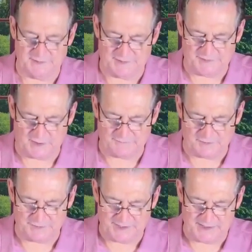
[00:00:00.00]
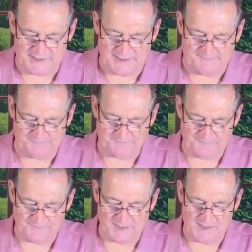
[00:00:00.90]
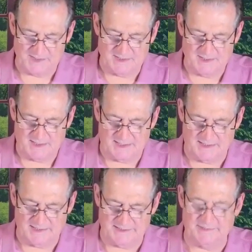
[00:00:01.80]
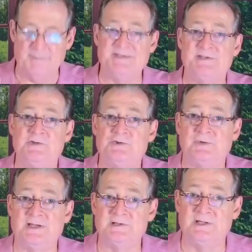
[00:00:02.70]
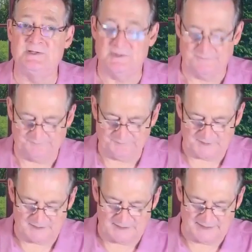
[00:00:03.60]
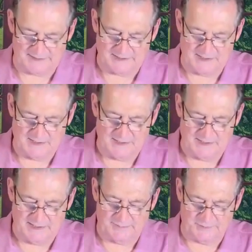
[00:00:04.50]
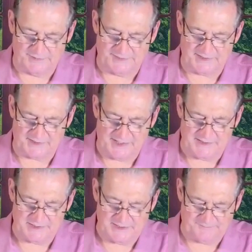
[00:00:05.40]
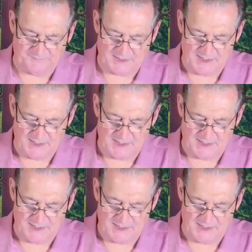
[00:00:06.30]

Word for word: Let's start verse 18 uh, in the message translation. All right. Hebrews 6 18.